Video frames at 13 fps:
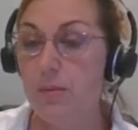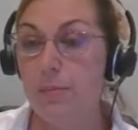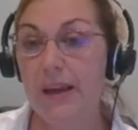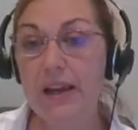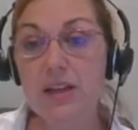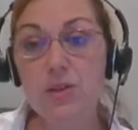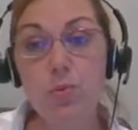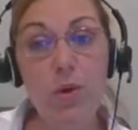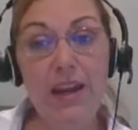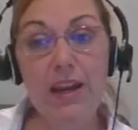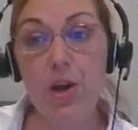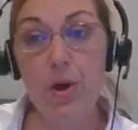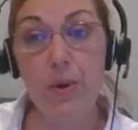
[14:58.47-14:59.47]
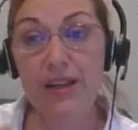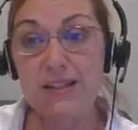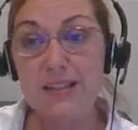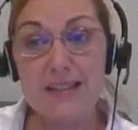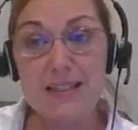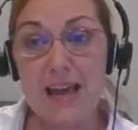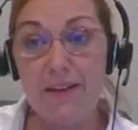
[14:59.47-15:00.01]
Because we know that
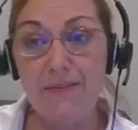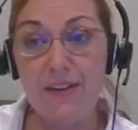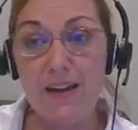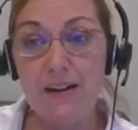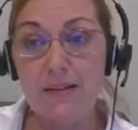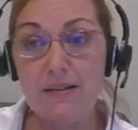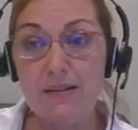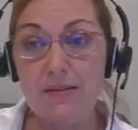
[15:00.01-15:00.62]
7